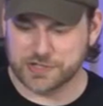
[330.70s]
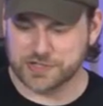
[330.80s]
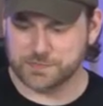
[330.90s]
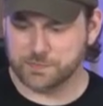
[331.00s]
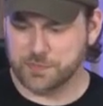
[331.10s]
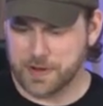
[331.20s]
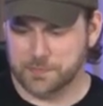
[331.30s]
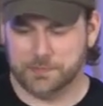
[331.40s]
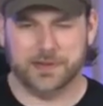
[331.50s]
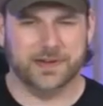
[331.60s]
is
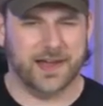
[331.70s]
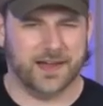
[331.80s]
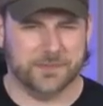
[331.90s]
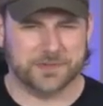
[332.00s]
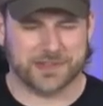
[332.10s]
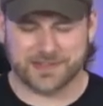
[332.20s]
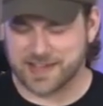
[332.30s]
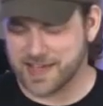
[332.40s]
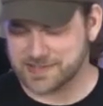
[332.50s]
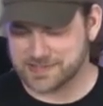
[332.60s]
probably not up to the
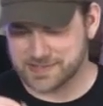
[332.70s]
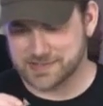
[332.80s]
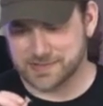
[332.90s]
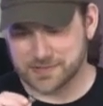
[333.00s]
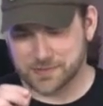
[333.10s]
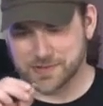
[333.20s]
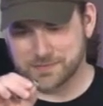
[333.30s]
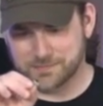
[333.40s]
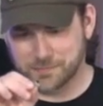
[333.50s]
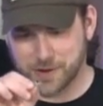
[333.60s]
task, since it's only
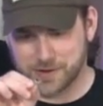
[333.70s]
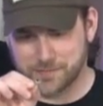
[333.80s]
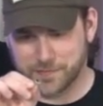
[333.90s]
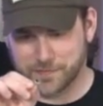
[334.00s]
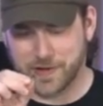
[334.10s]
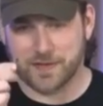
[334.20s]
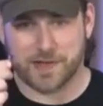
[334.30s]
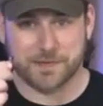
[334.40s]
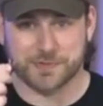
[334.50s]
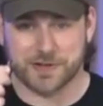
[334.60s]
rated for 5
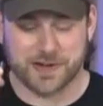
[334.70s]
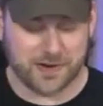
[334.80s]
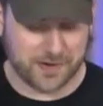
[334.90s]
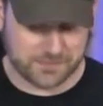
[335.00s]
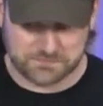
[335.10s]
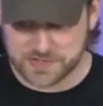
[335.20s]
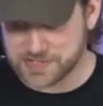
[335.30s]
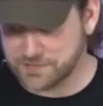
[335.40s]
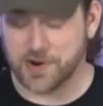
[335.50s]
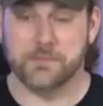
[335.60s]
amps on here, and since
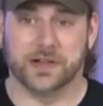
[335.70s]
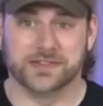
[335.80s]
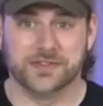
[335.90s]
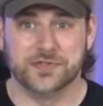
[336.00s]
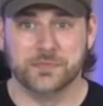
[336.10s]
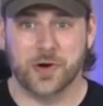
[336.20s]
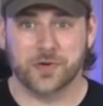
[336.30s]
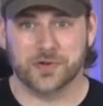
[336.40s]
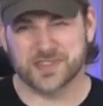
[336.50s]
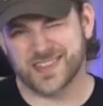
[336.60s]
I've already melted 2
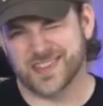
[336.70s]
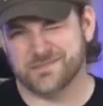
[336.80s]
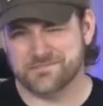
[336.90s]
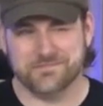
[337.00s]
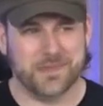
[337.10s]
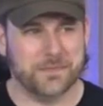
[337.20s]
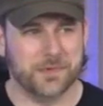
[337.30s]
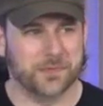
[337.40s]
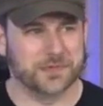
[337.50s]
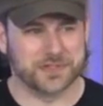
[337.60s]
motors, I think maybe
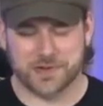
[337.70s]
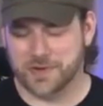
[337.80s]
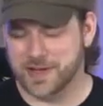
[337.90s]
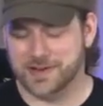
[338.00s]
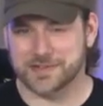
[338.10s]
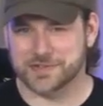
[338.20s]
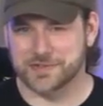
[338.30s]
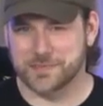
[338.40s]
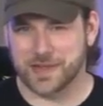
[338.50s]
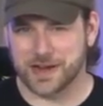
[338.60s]
we'll just go ahead and
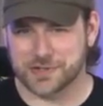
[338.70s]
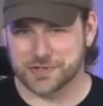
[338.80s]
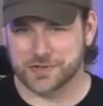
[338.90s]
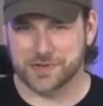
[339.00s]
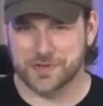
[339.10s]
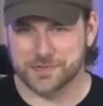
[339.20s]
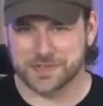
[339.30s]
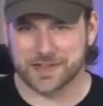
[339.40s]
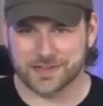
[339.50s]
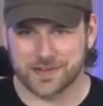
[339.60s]
assume that I shouldn't use
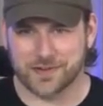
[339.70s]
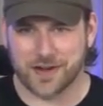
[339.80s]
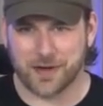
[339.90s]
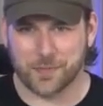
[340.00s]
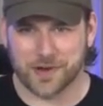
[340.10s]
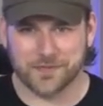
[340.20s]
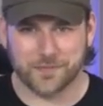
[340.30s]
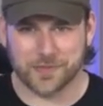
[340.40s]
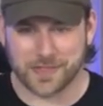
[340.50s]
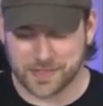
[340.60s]
things that are not rated
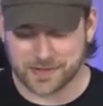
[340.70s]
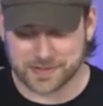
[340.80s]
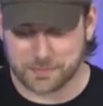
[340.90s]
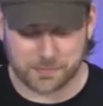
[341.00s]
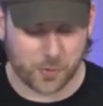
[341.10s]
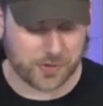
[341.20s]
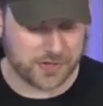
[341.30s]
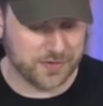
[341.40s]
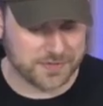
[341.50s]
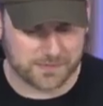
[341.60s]
for the things I'm going to
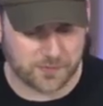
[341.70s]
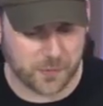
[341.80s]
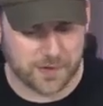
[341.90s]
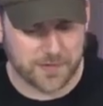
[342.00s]
use them for.